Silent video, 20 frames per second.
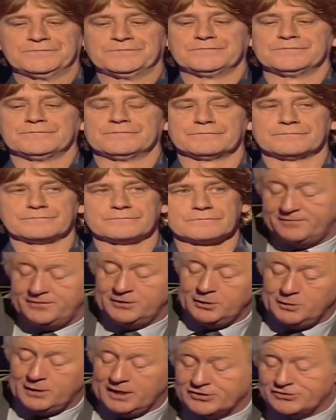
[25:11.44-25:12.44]
to help you through if
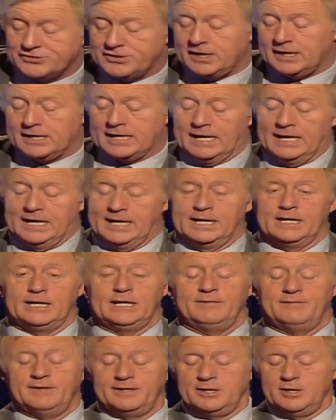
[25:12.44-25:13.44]
you do get stuck.
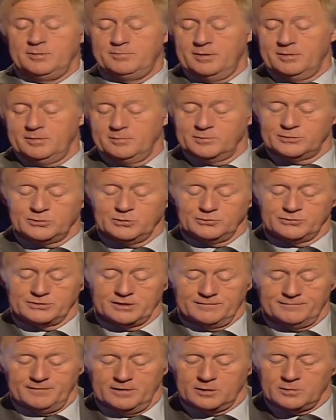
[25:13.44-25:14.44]
You've had no problem at all
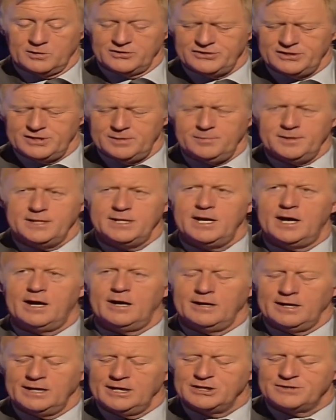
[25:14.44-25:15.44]
so far. Question number
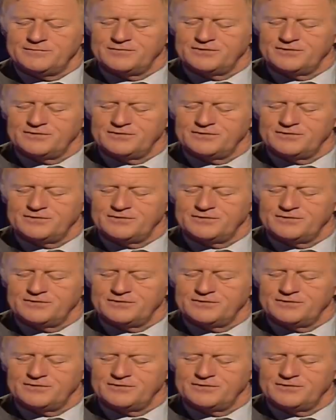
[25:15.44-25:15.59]
nine is